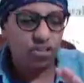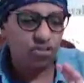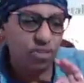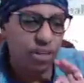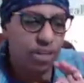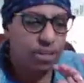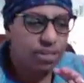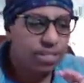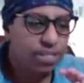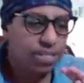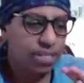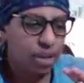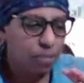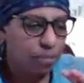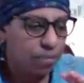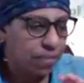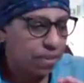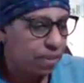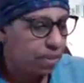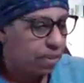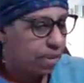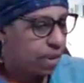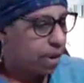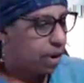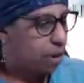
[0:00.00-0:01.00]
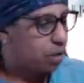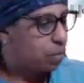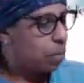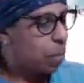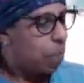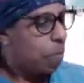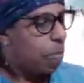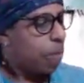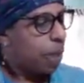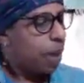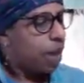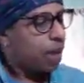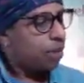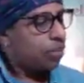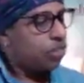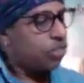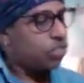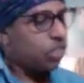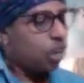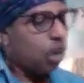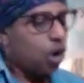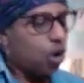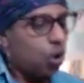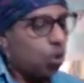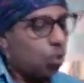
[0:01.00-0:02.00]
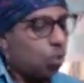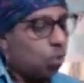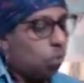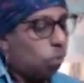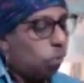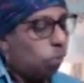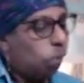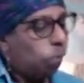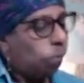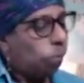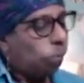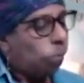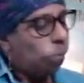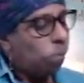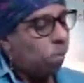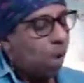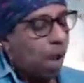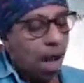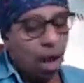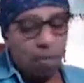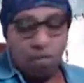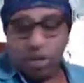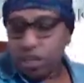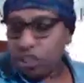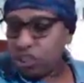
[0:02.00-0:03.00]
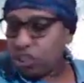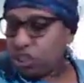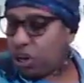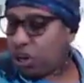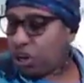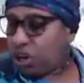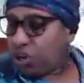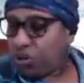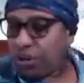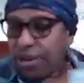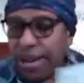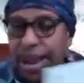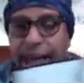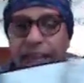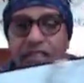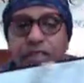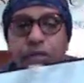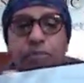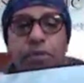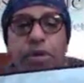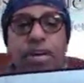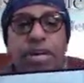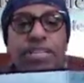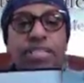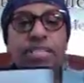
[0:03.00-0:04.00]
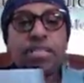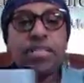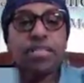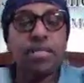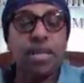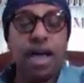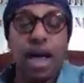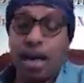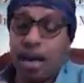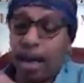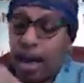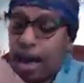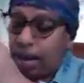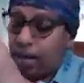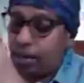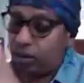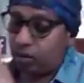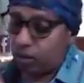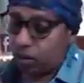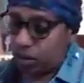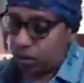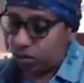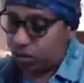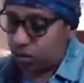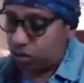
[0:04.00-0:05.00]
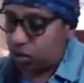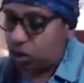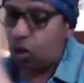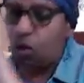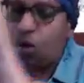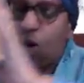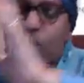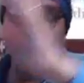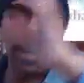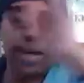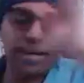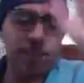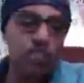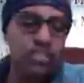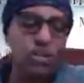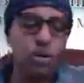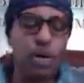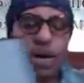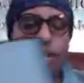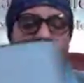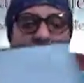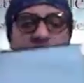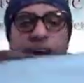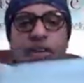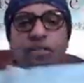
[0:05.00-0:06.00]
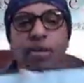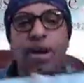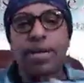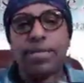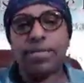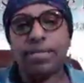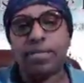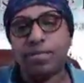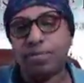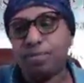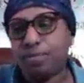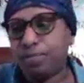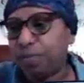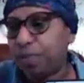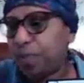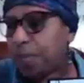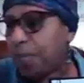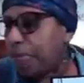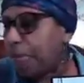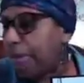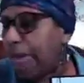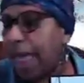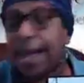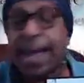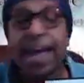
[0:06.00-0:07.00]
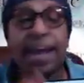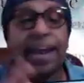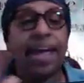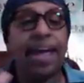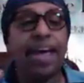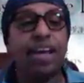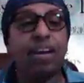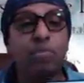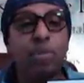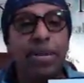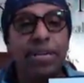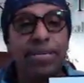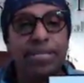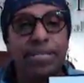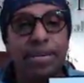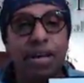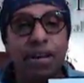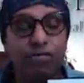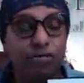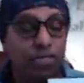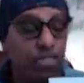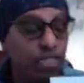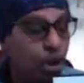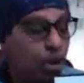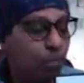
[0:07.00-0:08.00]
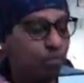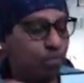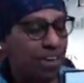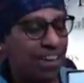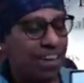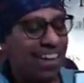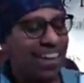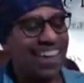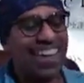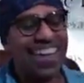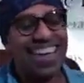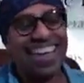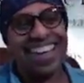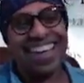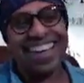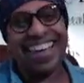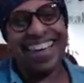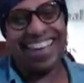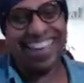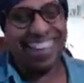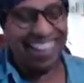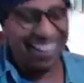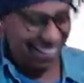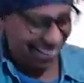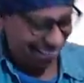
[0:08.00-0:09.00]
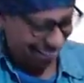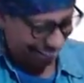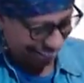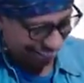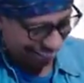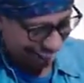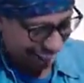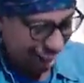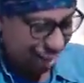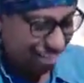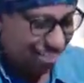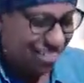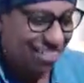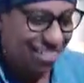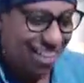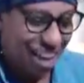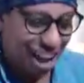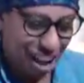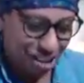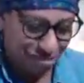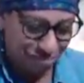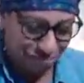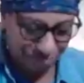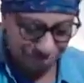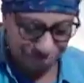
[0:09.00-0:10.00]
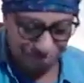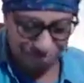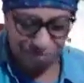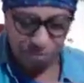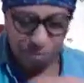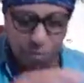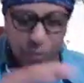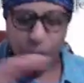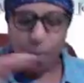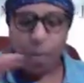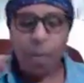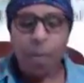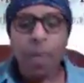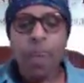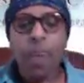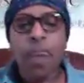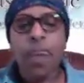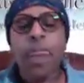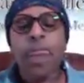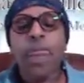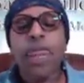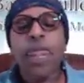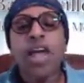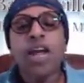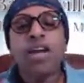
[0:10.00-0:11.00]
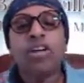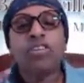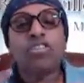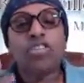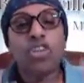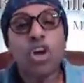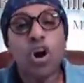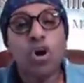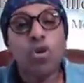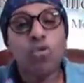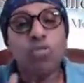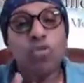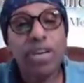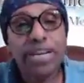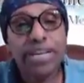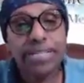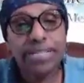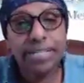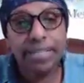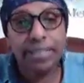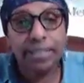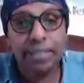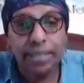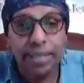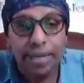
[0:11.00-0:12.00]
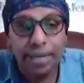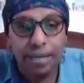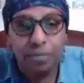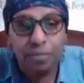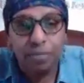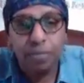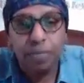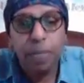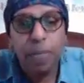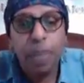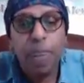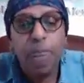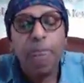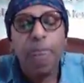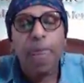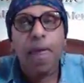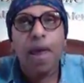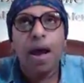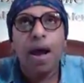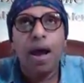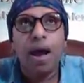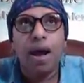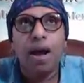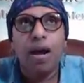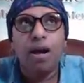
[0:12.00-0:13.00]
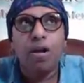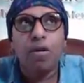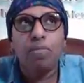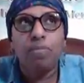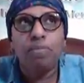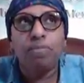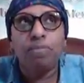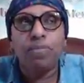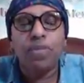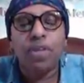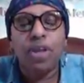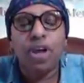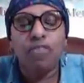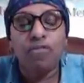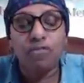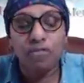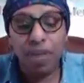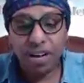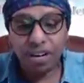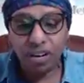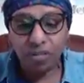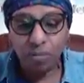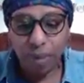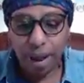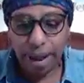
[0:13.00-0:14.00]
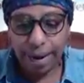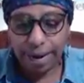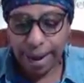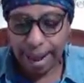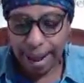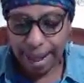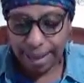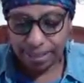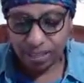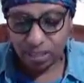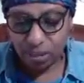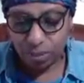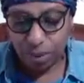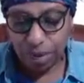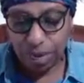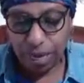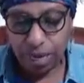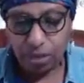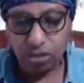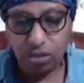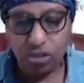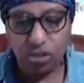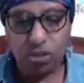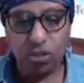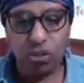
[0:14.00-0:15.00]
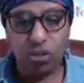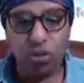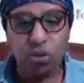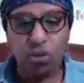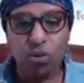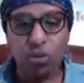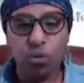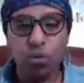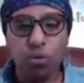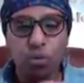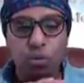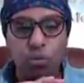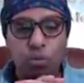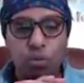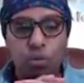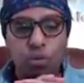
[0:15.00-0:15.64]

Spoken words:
something there. So I'm going to show you now the pieces. So I digress. I got ahead of myself. So I'll stop. So recently, a friend of mine asked me to